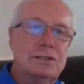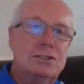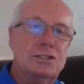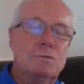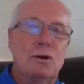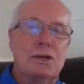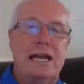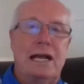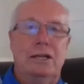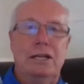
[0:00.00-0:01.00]
This is
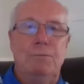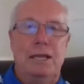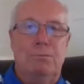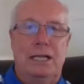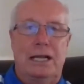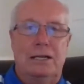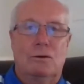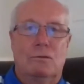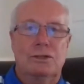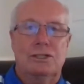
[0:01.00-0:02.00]
mortality being plotted
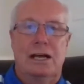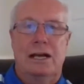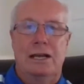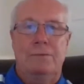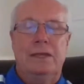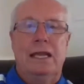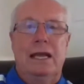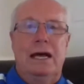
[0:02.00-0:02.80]
over time.